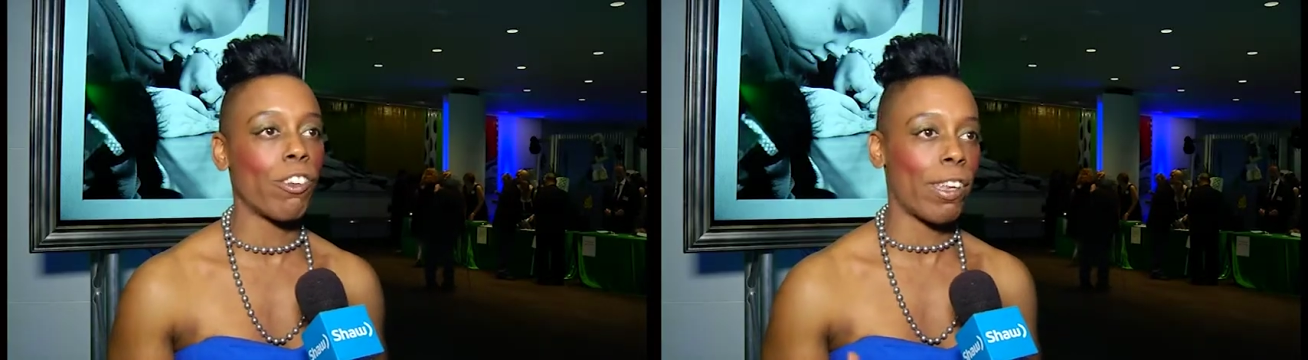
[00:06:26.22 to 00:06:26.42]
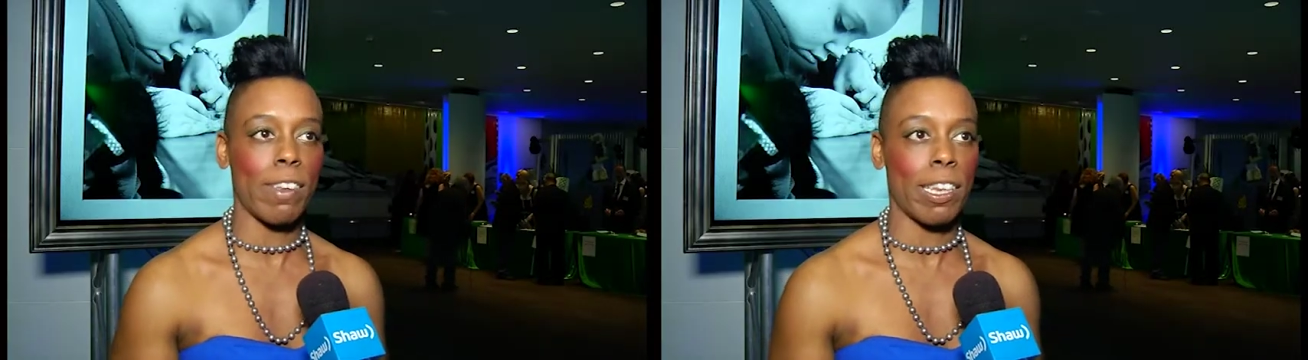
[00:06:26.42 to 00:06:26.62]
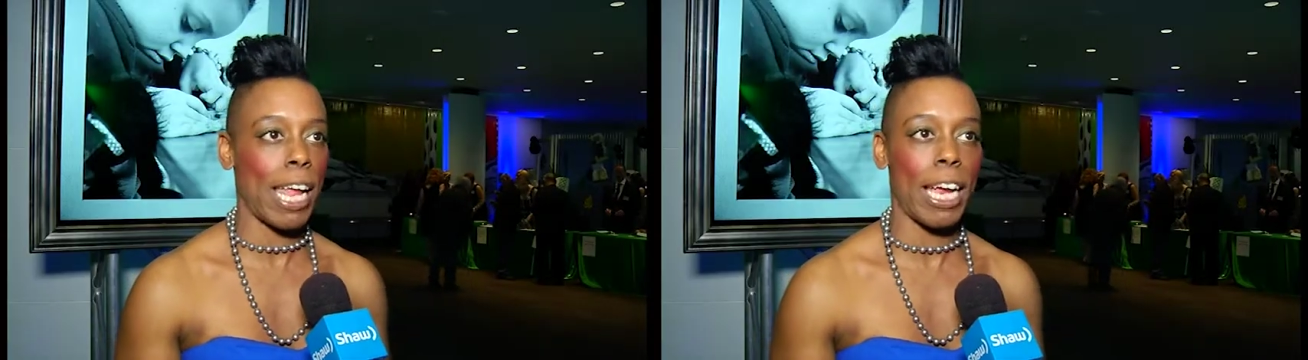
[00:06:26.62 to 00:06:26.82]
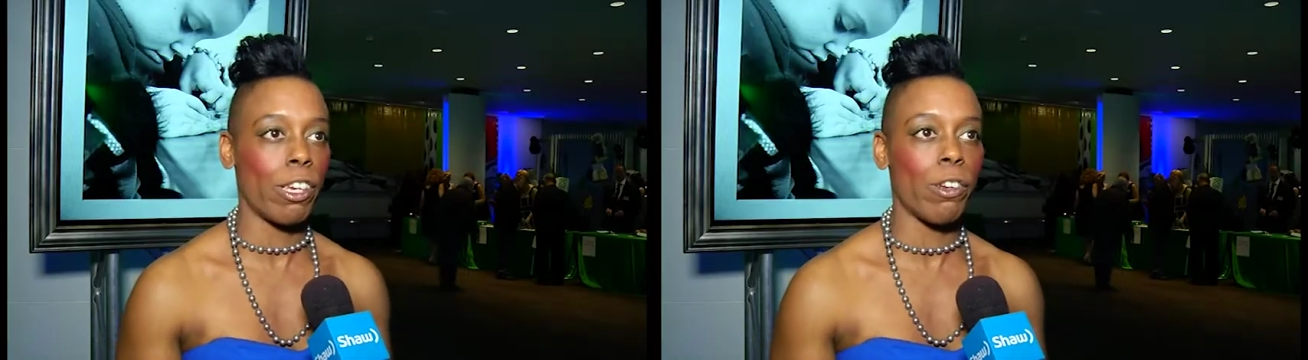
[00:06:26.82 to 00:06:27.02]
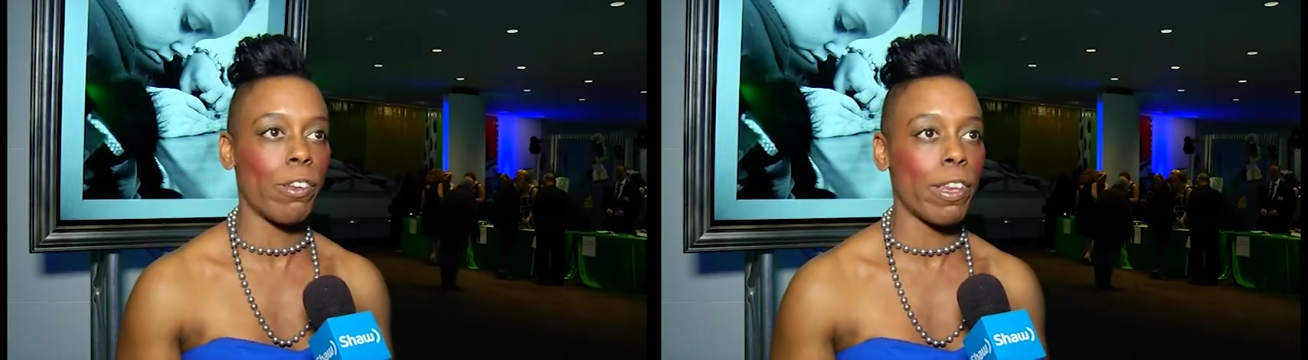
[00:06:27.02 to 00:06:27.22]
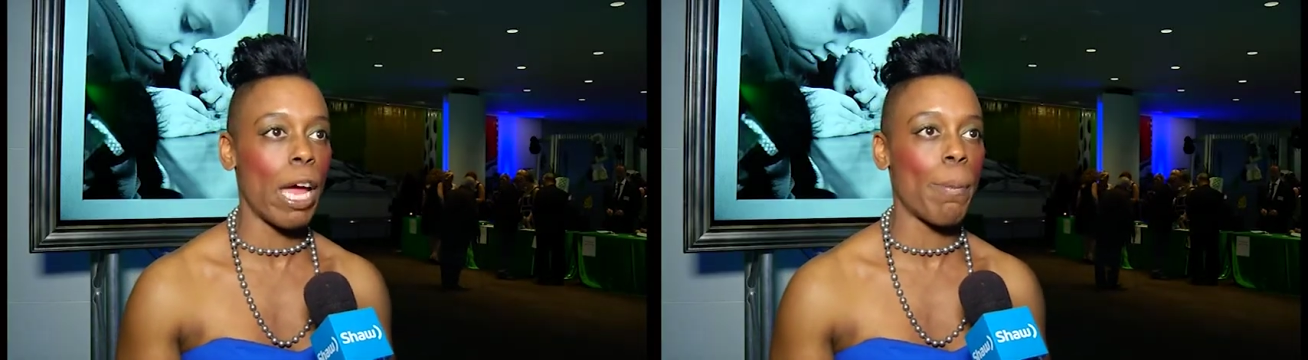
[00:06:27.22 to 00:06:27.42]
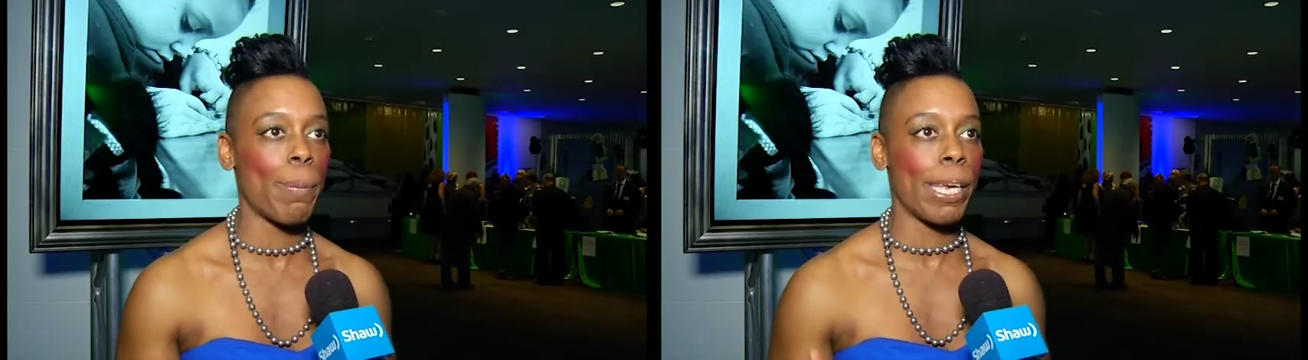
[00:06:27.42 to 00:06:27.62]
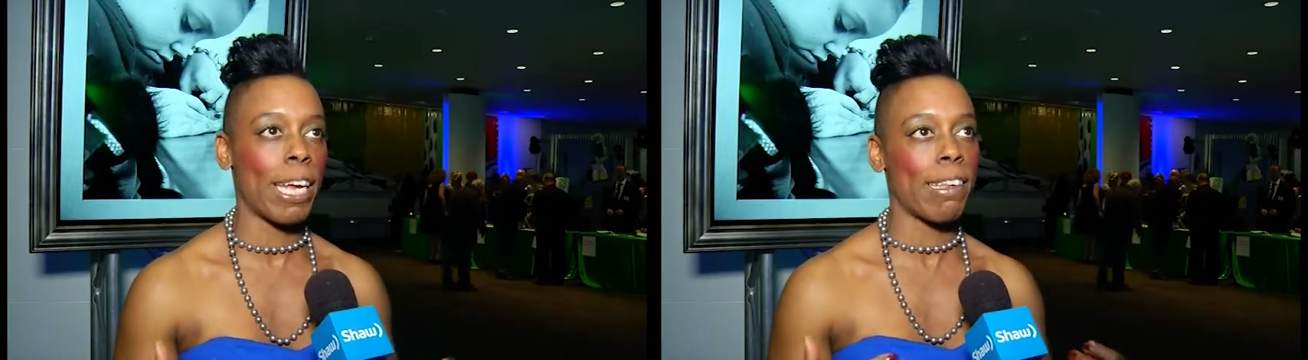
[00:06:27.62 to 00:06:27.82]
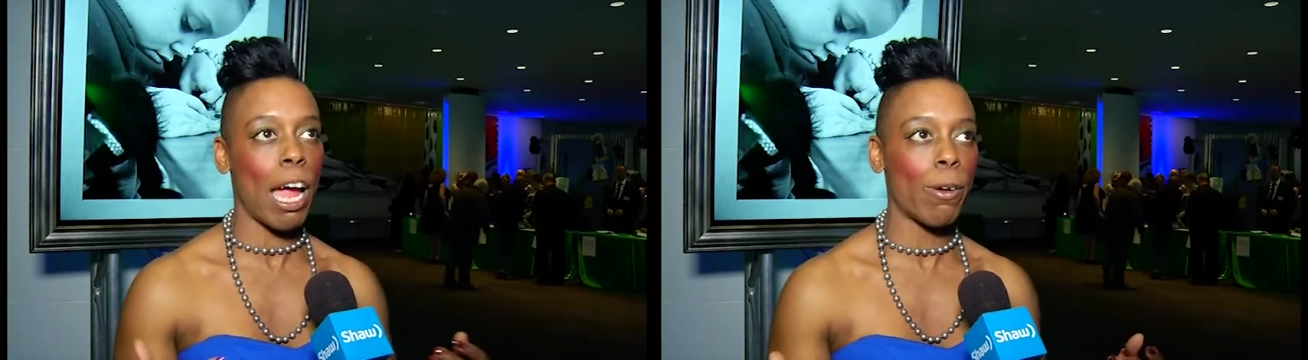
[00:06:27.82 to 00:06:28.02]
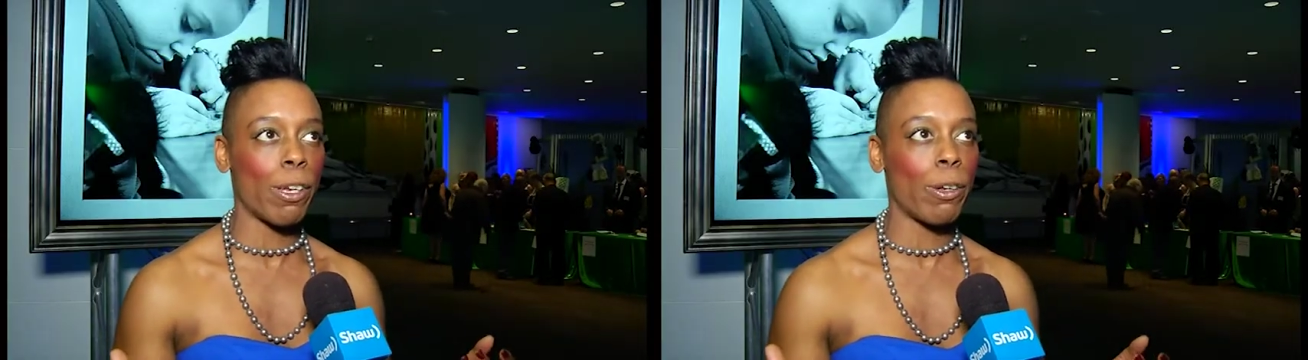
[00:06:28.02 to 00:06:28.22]
just a thank you to them, because
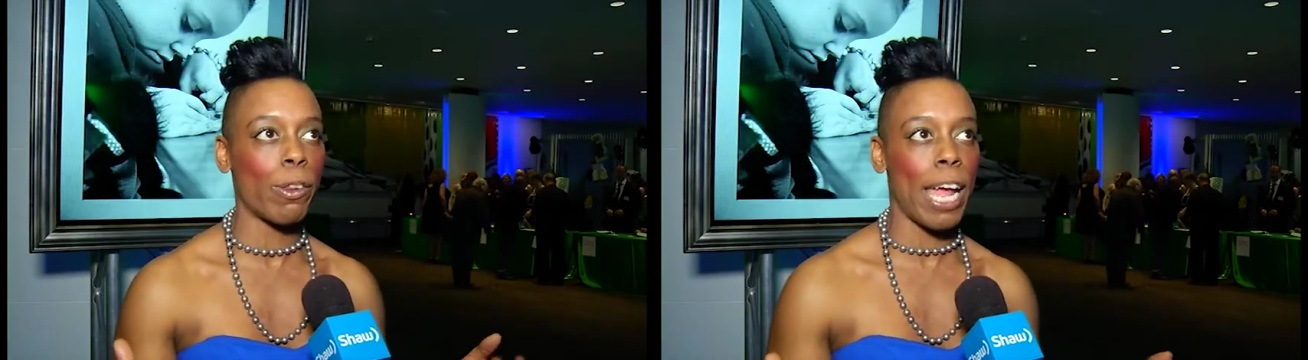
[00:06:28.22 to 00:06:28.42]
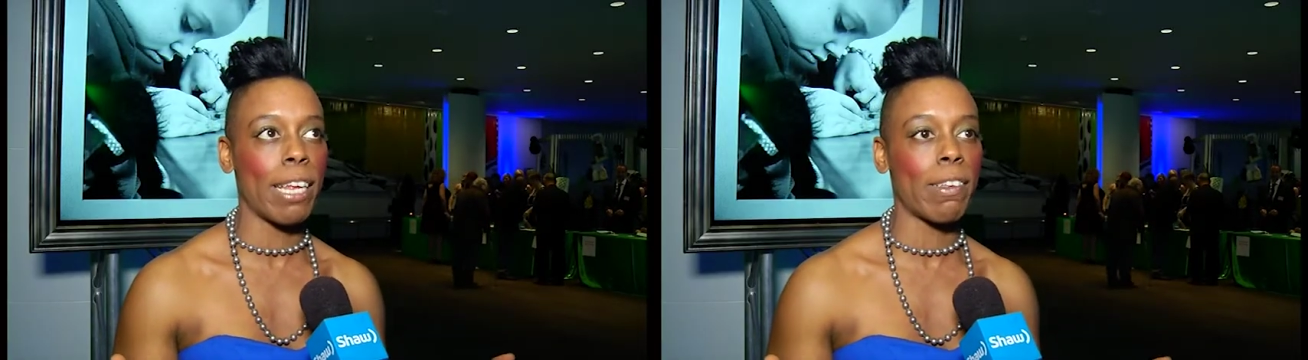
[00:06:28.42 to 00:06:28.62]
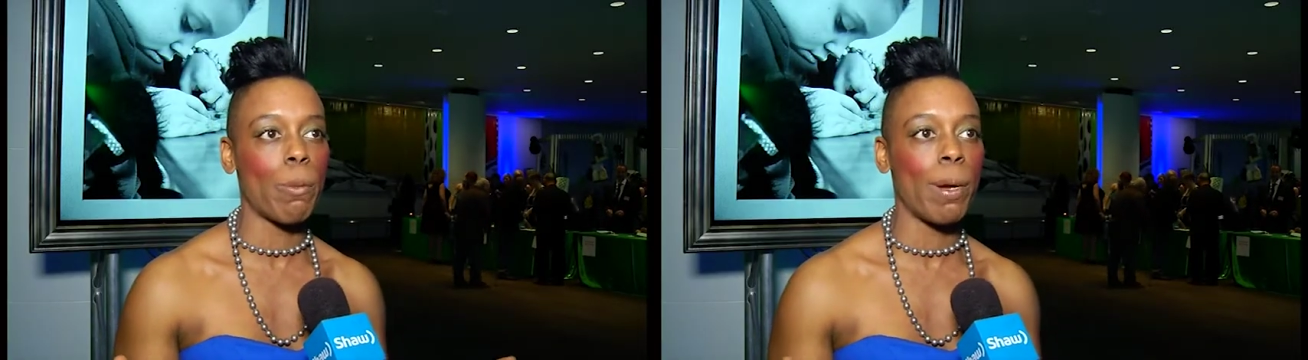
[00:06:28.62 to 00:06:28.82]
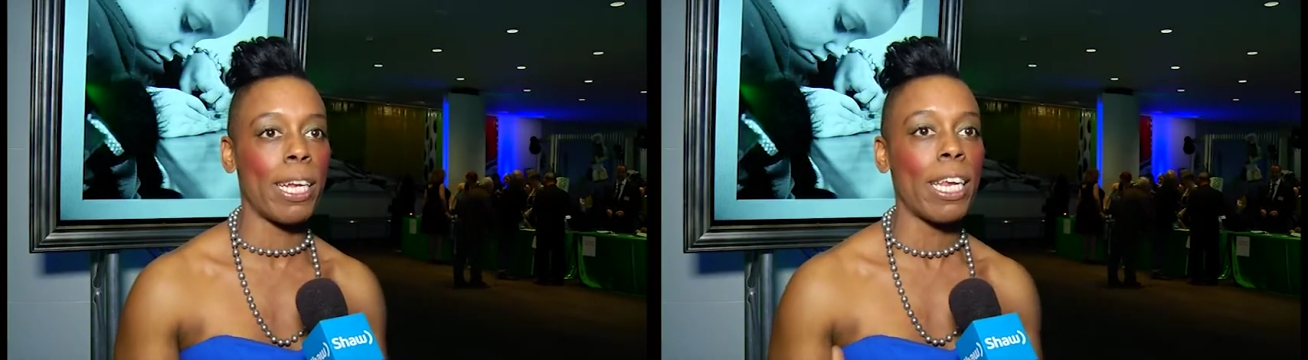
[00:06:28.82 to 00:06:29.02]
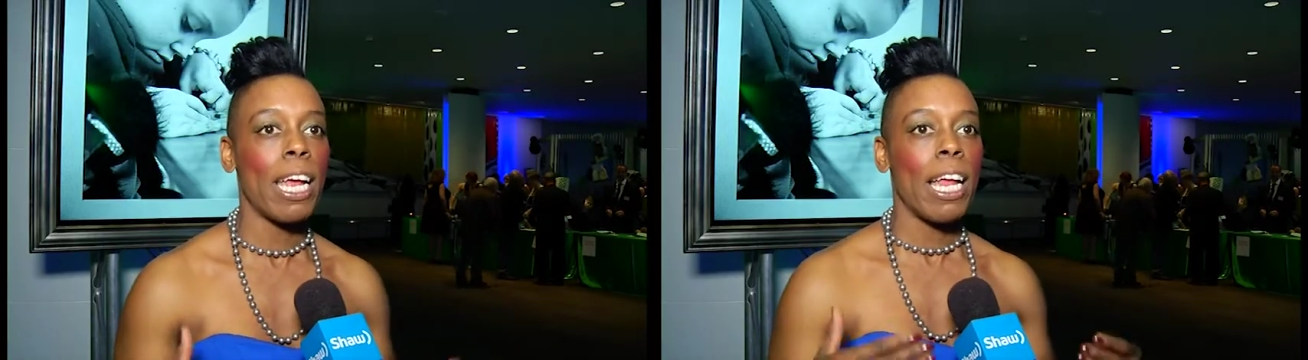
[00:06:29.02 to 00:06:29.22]
how do you thank someone